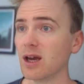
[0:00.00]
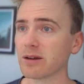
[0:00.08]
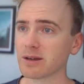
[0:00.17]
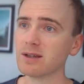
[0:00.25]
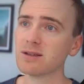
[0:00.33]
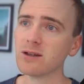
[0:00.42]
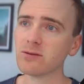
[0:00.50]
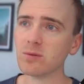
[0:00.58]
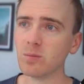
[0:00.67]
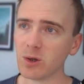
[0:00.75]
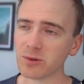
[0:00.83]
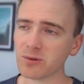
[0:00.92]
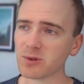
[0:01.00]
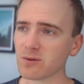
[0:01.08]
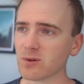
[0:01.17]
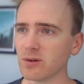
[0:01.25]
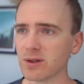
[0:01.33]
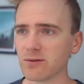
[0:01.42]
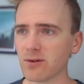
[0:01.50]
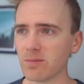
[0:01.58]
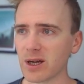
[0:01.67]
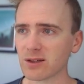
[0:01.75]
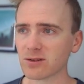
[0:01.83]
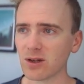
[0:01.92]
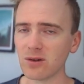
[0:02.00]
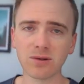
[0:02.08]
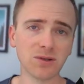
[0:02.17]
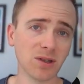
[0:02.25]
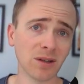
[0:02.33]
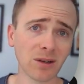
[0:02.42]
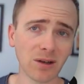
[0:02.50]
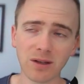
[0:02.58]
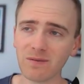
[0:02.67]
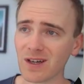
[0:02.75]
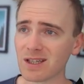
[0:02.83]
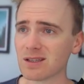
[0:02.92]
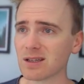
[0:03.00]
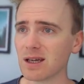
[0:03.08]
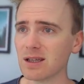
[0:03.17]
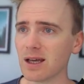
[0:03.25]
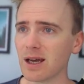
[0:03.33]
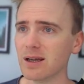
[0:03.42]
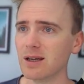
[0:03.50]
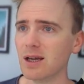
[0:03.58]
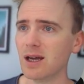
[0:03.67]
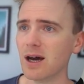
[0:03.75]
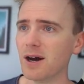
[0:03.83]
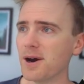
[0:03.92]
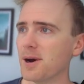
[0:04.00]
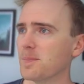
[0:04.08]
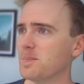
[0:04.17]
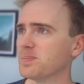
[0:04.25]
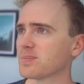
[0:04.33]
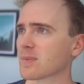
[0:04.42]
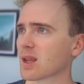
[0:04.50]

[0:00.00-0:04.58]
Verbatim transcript: Okay, different models have got different max tokens. You can go and investigate that. Um,